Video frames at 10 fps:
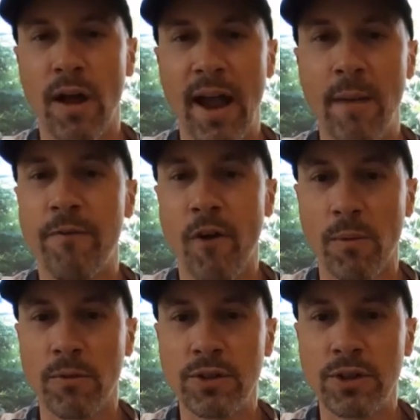hemp
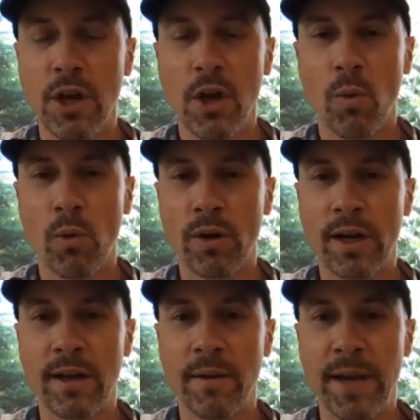farmers weren't
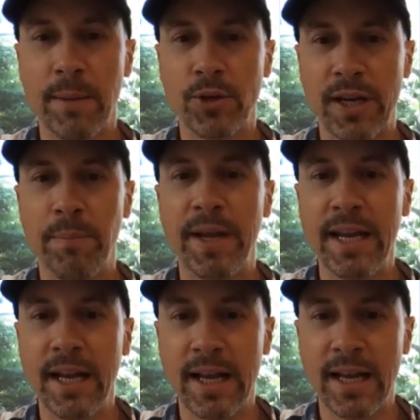going to be able to
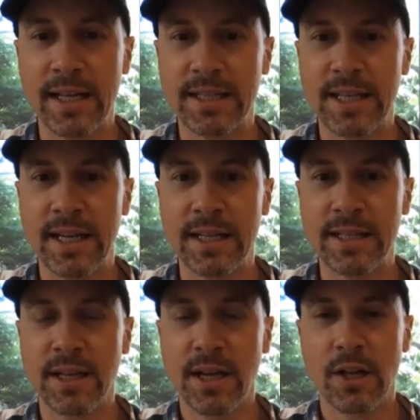compete against
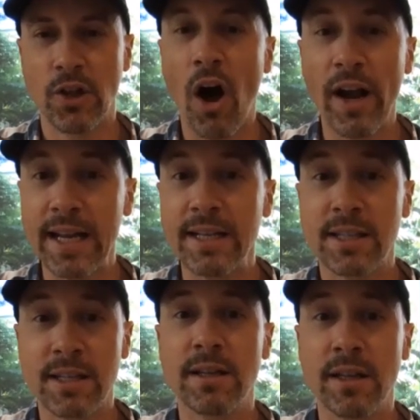his logging
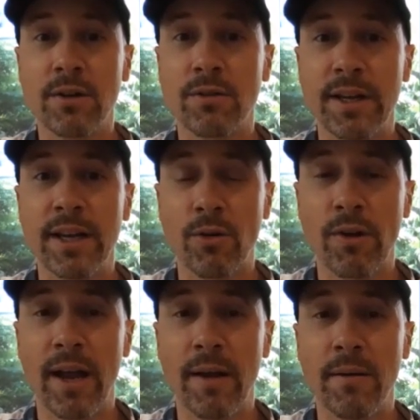to literally
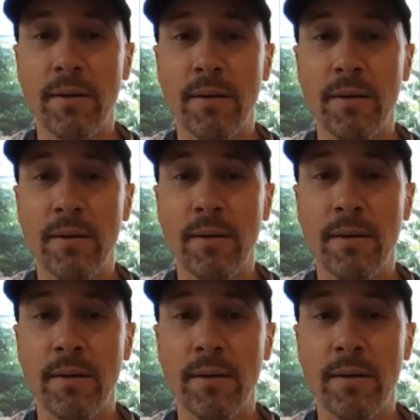create print journalism.